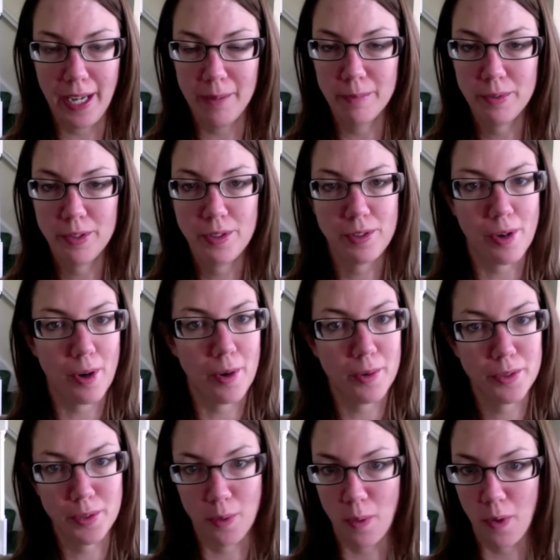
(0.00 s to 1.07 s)
I'm so
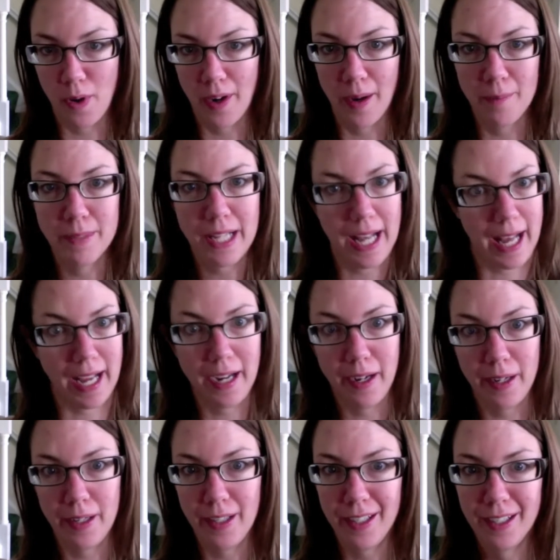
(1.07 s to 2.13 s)
sore. I'm
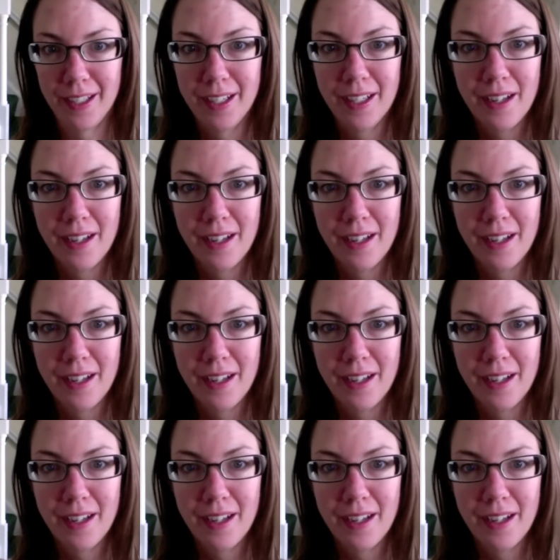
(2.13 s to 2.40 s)
tired.